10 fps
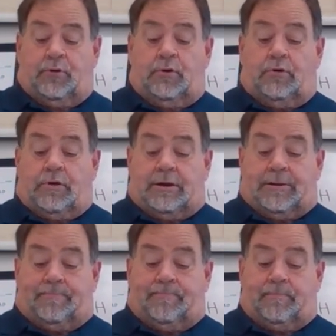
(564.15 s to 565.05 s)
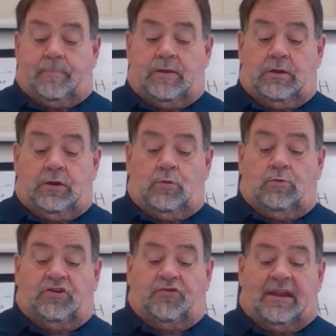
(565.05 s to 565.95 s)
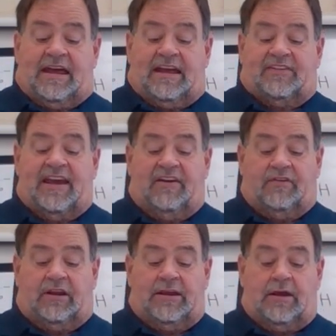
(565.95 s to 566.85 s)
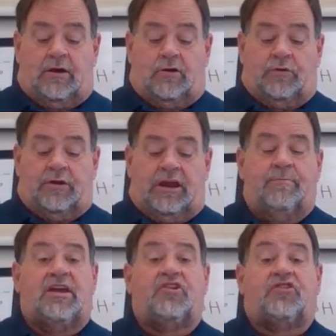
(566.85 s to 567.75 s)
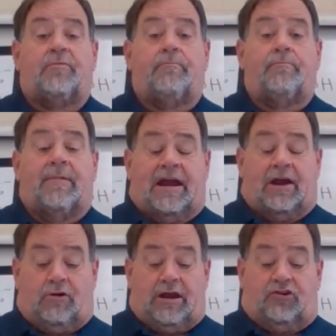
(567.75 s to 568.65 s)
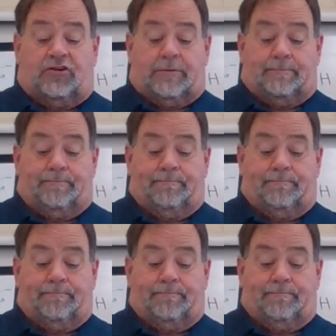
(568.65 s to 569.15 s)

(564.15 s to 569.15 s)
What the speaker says: program, which relies heavily on image migration.